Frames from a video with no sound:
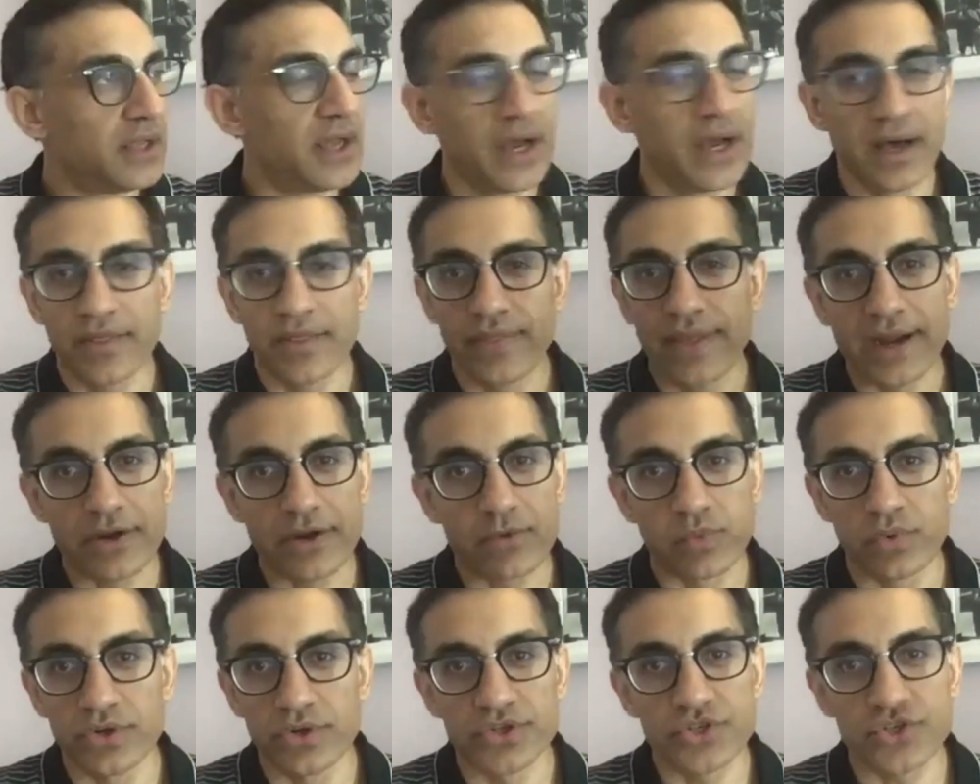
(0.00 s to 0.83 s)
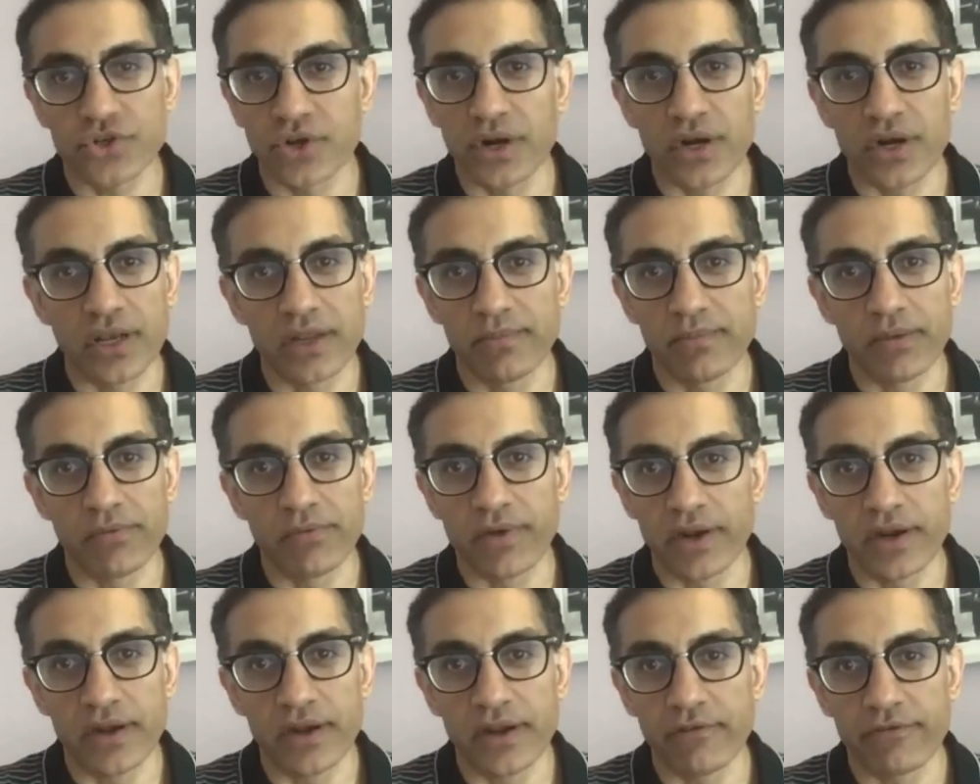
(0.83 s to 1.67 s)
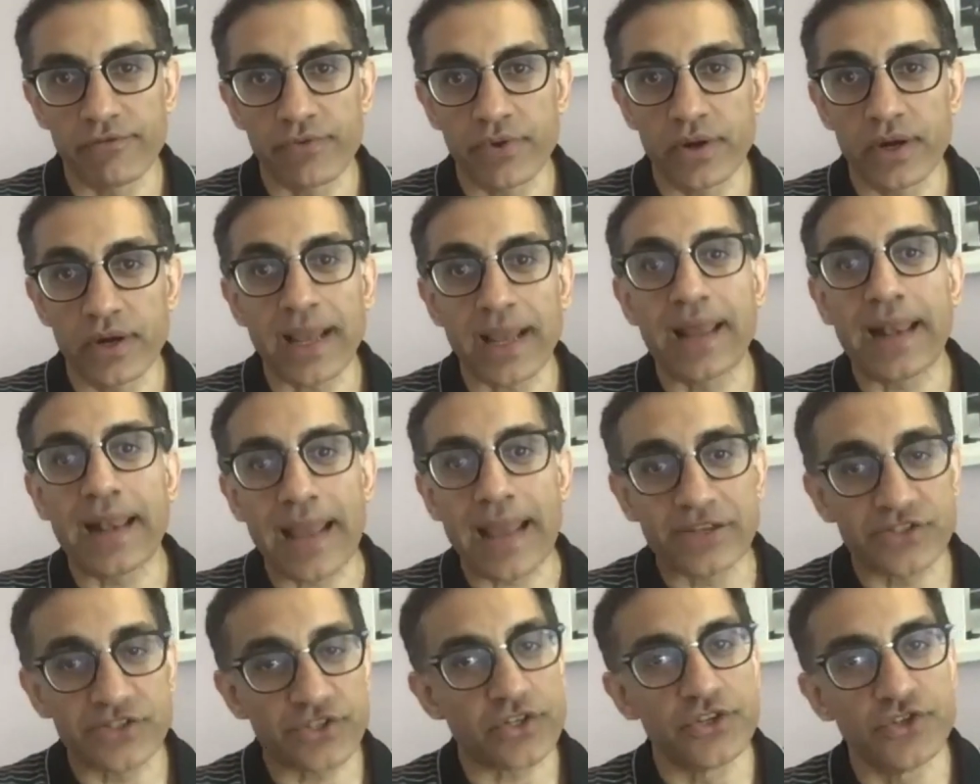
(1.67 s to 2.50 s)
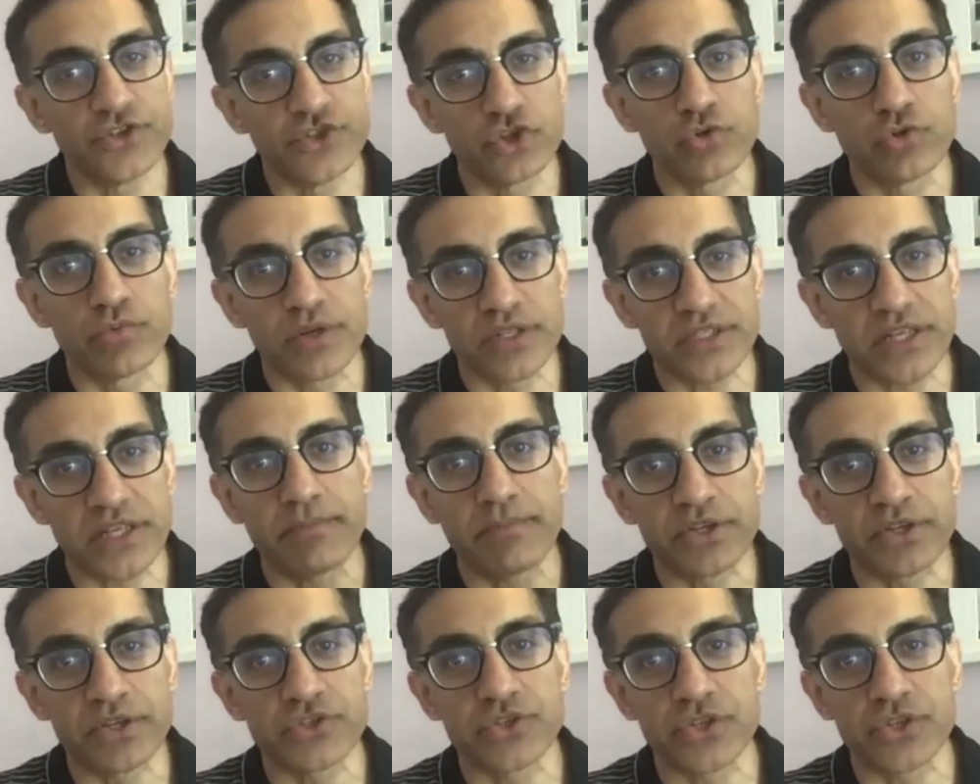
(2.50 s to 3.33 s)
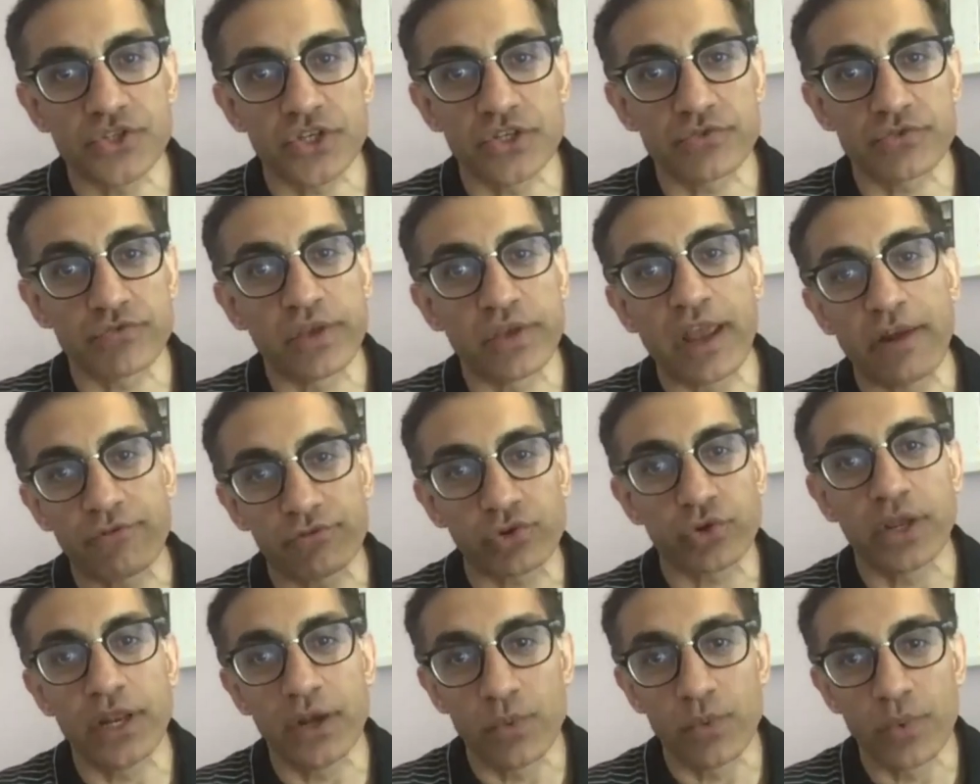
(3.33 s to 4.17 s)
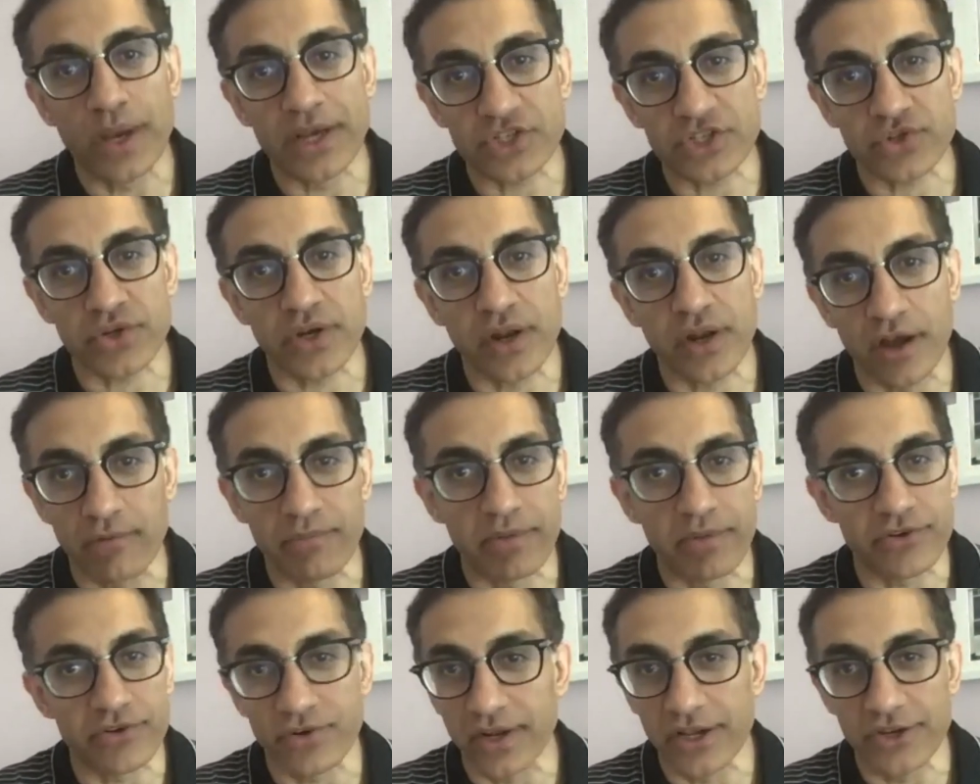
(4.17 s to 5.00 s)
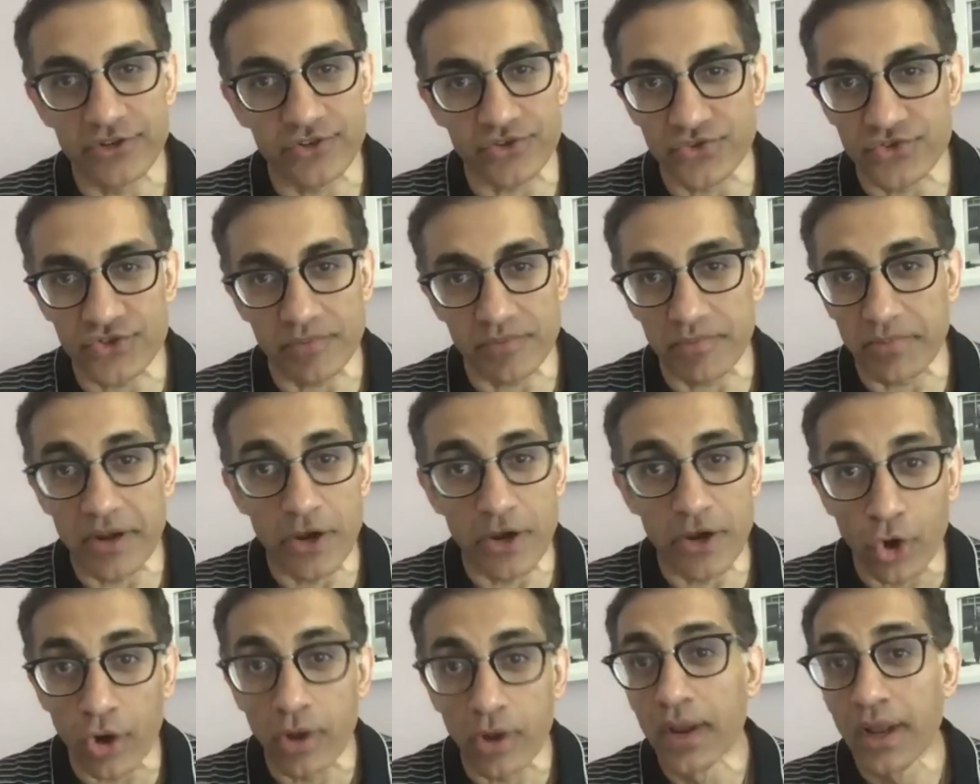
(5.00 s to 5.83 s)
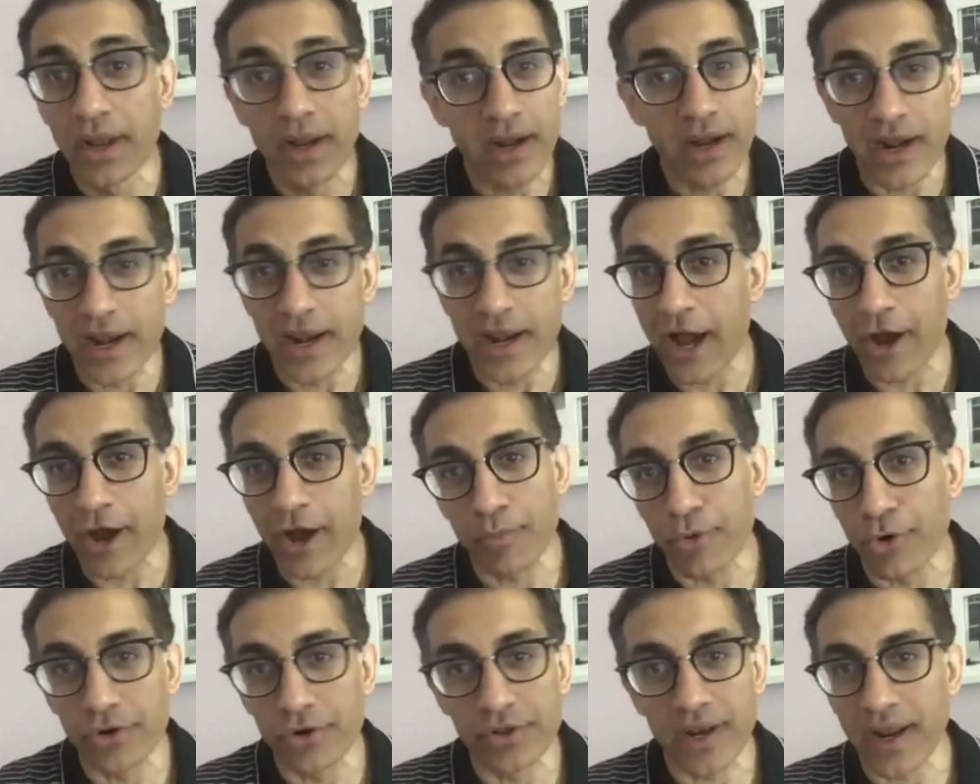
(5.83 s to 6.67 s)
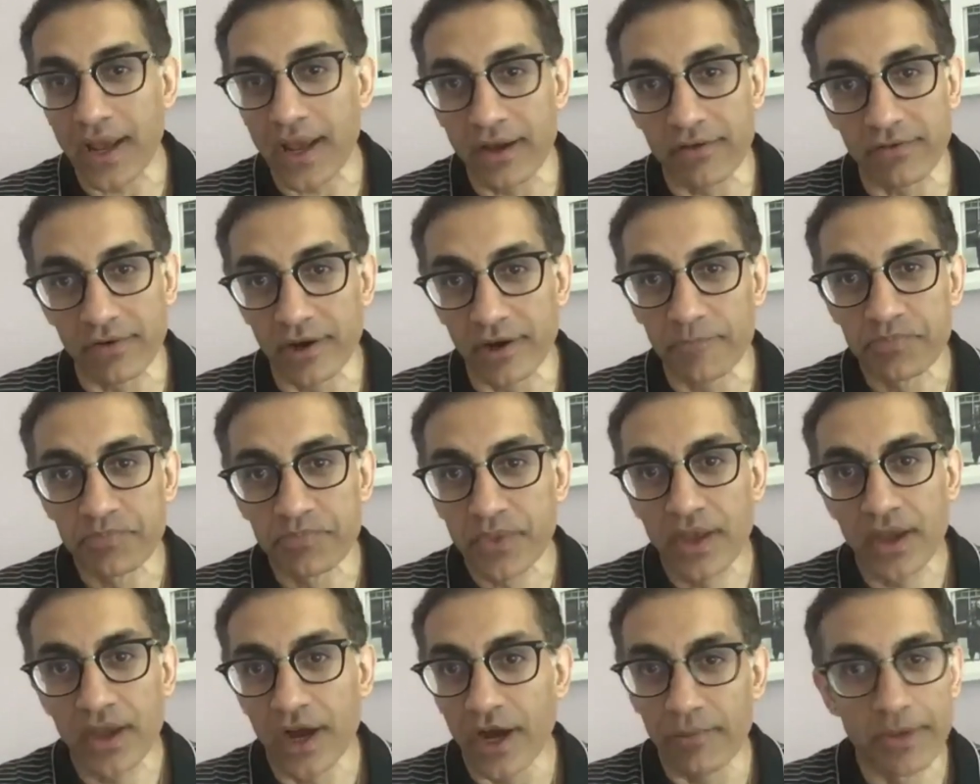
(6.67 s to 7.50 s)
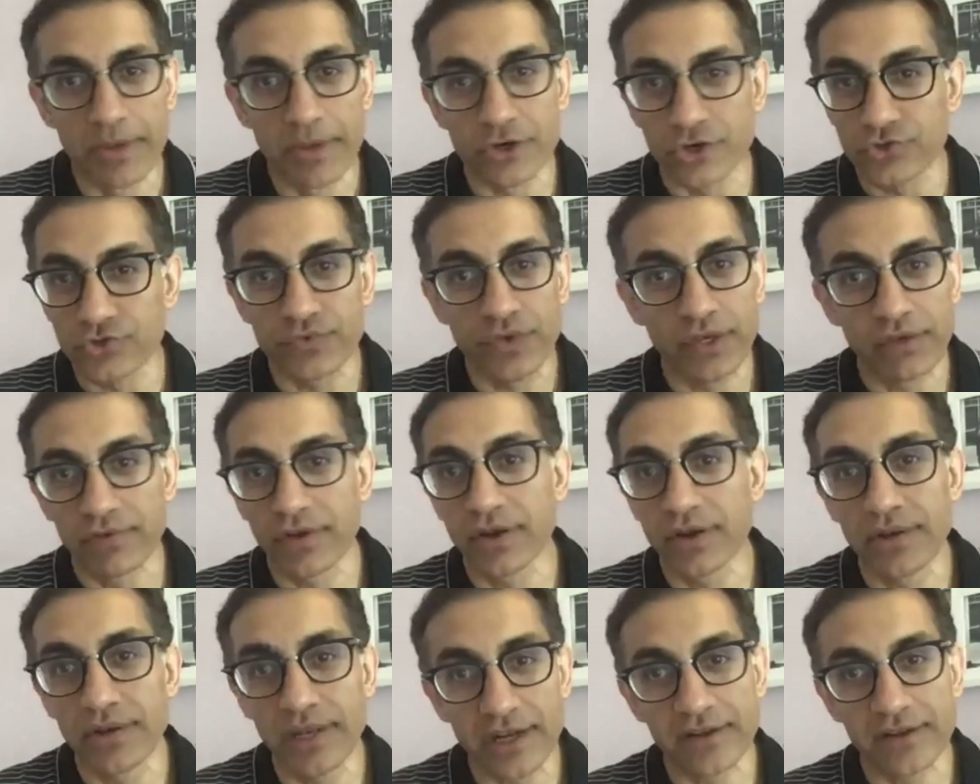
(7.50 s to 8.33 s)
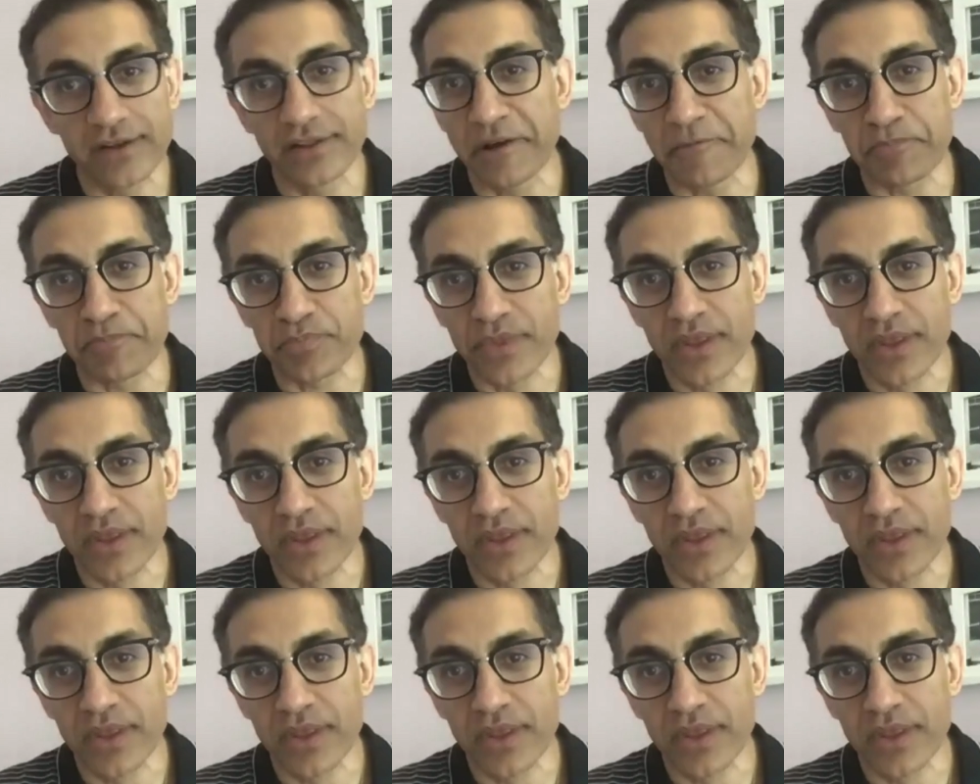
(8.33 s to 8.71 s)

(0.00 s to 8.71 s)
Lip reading: that would certainly be very different. And as consumers and businesses, we have to invest in government relationship. No, now more than ever, because we will need them.